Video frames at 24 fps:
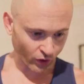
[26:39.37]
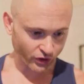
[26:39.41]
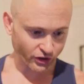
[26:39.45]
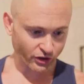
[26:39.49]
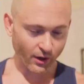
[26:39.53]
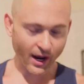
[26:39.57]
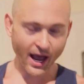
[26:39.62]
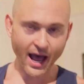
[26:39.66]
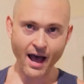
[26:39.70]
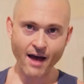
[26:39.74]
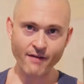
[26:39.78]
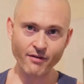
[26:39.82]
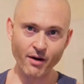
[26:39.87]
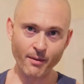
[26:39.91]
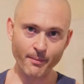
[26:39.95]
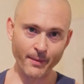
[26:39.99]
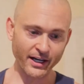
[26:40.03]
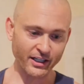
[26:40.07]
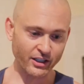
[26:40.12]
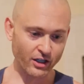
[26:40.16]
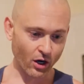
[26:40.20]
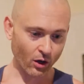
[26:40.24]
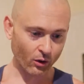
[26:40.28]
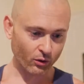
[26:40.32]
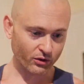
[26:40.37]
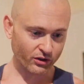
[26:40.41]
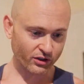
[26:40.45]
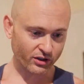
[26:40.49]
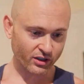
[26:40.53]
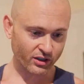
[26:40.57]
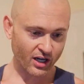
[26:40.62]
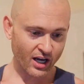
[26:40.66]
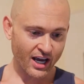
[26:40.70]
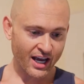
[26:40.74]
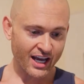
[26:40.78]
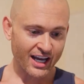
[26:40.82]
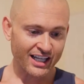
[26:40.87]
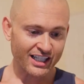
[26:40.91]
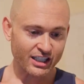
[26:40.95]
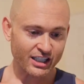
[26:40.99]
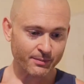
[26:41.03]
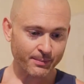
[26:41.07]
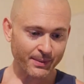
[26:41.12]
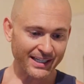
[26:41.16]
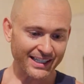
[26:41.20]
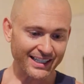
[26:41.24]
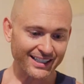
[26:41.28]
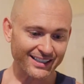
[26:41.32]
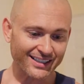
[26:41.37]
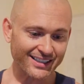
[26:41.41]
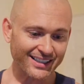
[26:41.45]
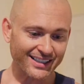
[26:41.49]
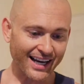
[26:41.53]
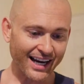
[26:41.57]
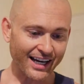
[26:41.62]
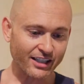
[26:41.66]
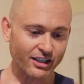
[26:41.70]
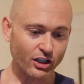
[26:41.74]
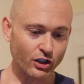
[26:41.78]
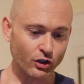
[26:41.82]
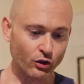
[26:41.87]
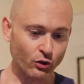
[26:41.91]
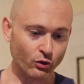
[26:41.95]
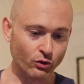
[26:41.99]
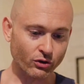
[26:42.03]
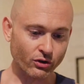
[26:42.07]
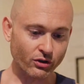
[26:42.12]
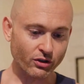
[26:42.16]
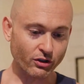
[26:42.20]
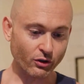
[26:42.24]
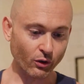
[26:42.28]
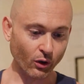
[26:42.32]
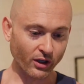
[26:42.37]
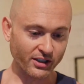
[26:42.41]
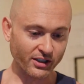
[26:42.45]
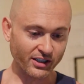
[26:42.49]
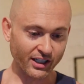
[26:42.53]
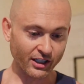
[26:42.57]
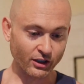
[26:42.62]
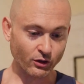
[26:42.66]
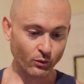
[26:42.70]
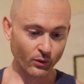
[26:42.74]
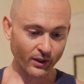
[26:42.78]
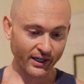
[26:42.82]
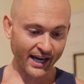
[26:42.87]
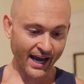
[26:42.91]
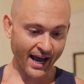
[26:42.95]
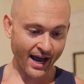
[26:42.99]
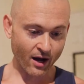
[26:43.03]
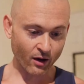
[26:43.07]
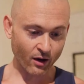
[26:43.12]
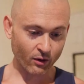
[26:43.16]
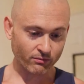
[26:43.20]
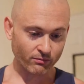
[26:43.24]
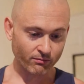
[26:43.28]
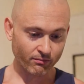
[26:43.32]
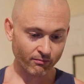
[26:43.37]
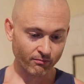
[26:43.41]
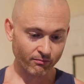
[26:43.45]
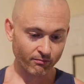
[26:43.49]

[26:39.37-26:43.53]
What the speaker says: also have on my notes, Speediance takes users' thoughts into account.